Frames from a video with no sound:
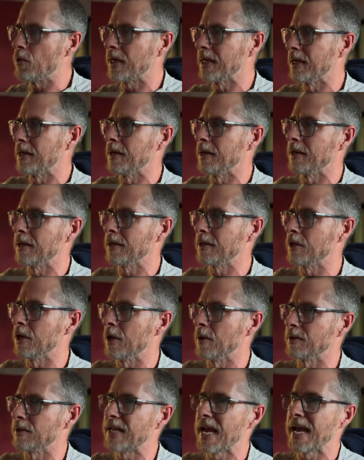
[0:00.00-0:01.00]
can
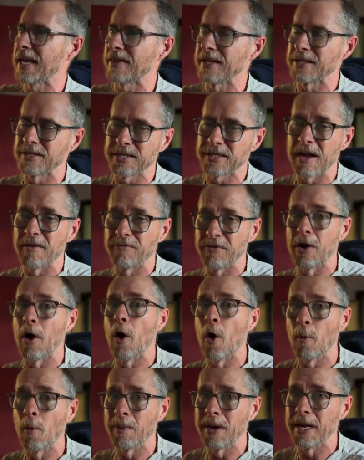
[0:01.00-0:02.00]
take this stuff and
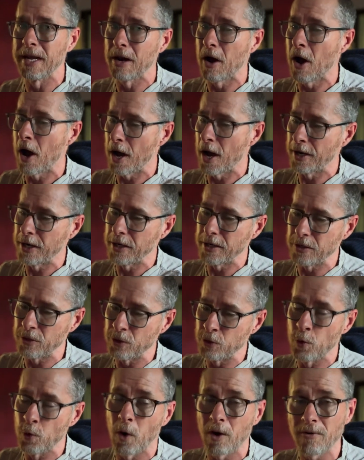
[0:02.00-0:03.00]
open it on
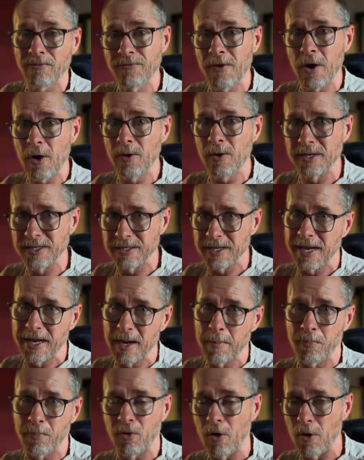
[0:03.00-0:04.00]
your phone as
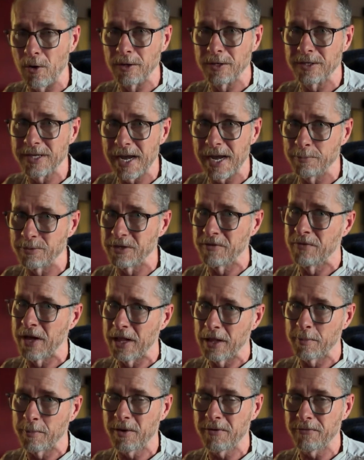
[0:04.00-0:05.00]
like a prototype
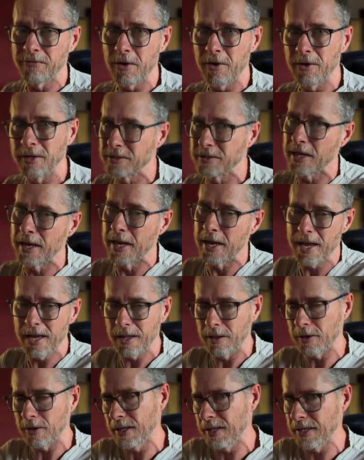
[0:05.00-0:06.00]
developer phone and say,
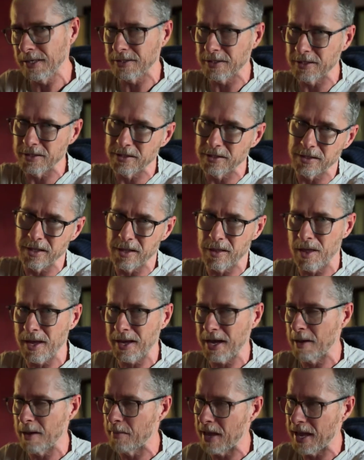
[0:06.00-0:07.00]
hey, look at this is the
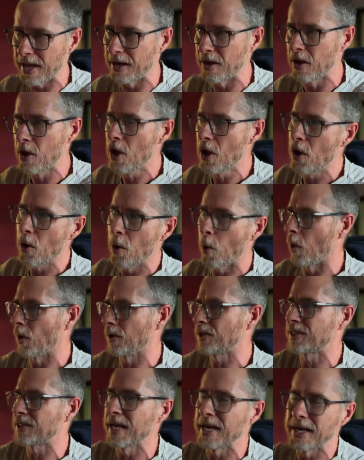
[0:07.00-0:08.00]
thing I made,
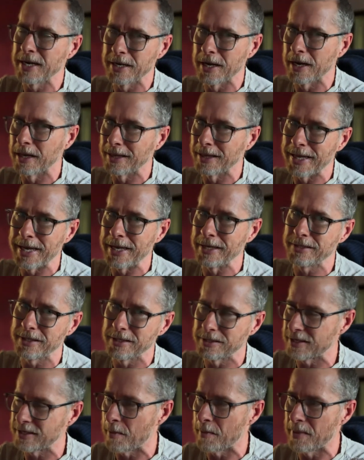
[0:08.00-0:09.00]
or send a link
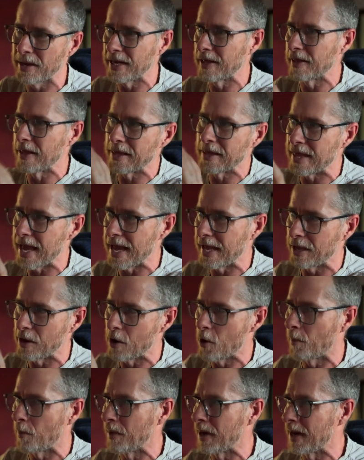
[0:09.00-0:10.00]
to somebody that they
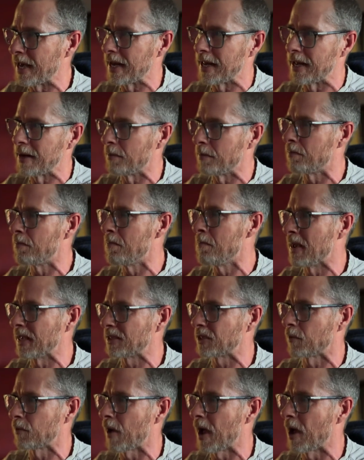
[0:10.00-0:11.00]
can open it and
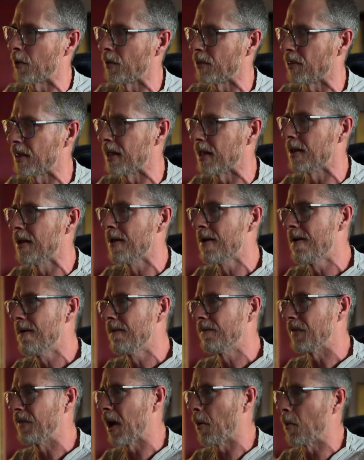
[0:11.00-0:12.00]
mess around with it.
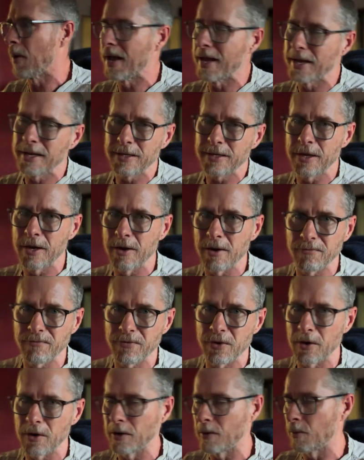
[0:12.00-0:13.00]
That way,
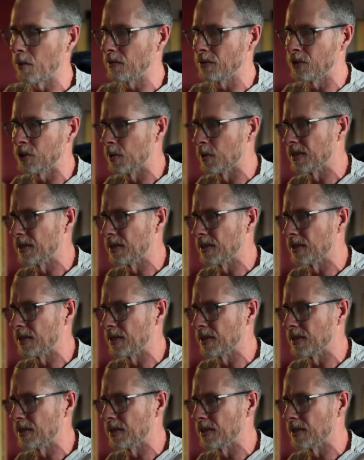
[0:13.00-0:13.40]
if you're